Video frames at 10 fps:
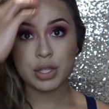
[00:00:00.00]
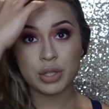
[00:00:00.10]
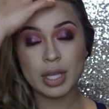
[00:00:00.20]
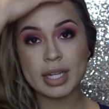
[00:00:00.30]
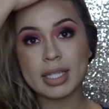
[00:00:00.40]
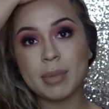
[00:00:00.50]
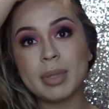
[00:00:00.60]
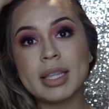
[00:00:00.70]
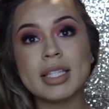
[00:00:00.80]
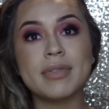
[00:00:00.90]
So that does
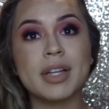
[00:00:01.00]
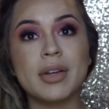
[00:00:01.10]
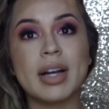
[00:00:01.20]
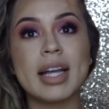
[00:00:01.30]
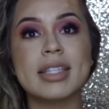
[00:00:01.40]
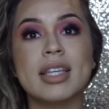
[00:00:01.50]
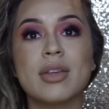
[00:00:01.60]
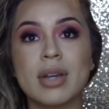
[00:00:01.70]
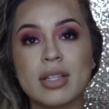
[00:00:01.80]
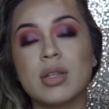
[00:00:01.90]
complete this video, guys. Thank
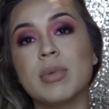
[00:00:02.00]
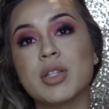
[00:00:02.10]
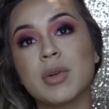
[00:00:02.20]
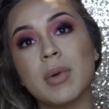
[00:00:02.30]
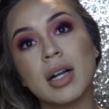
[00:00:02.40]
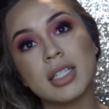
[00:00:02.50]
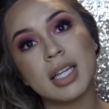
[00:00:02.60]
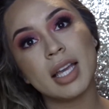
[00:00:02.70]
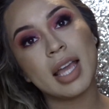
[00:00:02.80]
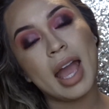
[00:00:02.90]
you guys so much for
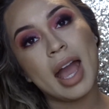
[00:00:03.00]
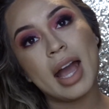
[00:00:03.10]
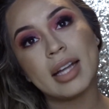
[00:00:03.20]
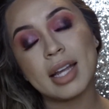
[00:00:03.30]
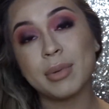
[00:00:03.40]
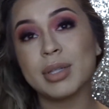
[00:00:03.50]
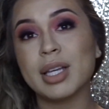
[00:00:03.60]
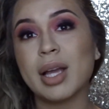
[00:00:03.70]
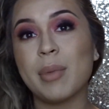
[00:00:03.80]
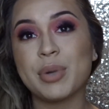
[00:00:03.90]
watching, and I
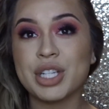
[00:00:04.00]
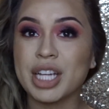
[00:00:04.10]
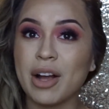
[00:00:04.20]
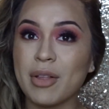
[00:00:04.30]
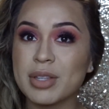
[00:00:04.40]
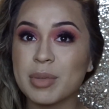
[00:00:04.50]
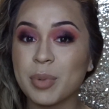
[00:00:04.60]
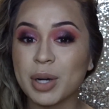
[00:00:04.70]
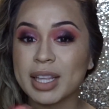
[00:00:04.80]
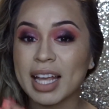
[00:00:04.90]
really appreciate all the
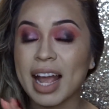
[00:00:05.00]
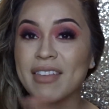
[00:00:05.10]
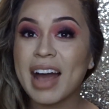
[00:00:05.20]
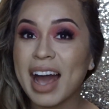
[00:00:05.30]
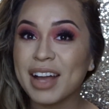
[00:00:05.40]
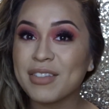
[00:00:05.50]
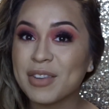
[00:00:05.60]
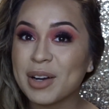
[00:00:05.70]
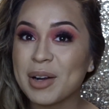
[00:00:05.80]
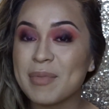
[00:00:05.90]
support that I've had
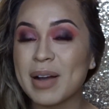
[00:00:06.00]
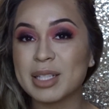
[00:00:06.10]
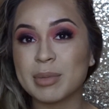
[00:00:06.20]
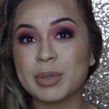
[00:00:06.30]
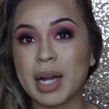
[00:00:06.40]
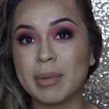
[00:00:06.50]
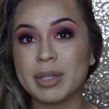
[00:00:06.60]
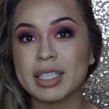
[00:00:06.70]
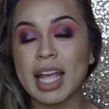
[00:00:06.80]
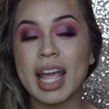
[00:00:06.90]
from my
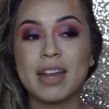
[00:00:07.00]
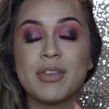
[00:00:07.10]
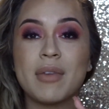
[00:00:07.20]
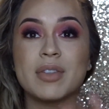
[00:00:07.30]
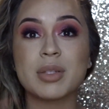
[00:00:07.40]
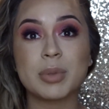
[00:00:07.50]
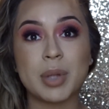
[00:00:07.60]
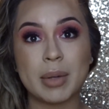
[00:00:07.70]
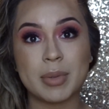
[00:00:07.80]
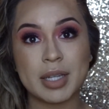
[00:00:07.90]
subscribers, and if you haven't
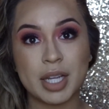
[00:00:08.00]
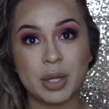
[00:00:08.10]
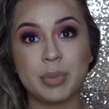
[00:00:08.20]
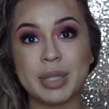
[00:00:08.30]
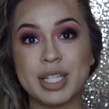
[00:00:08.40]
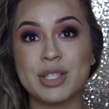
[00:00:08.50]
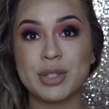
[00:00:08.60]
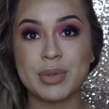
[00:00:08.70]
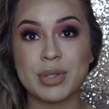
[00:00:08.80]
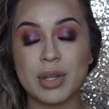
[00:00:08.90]
subscribed to my channel, please
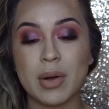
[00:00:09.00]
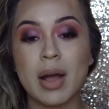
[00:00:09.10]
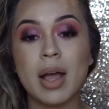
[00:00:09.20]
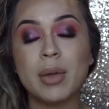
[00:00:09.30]
do so.